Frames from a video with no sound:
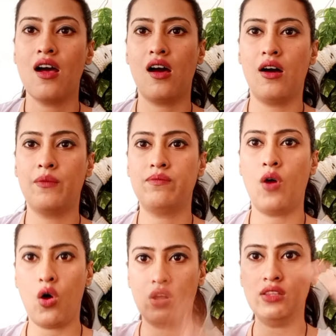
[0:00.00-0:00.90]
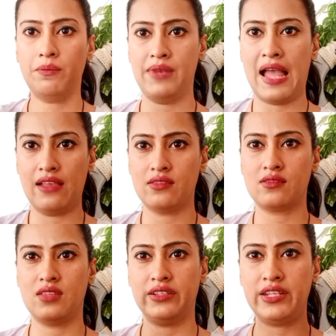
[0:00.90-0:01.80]
all the
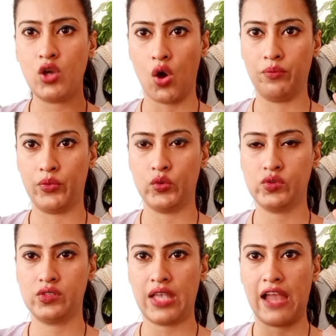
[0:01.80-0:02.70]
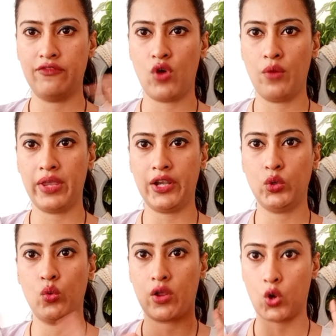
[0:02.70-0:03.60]
plants, they decompose and form
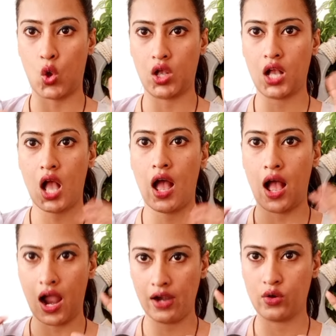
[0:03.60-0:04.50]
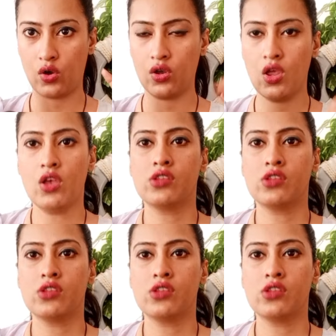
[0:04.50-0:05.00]
into a rock, hard rock.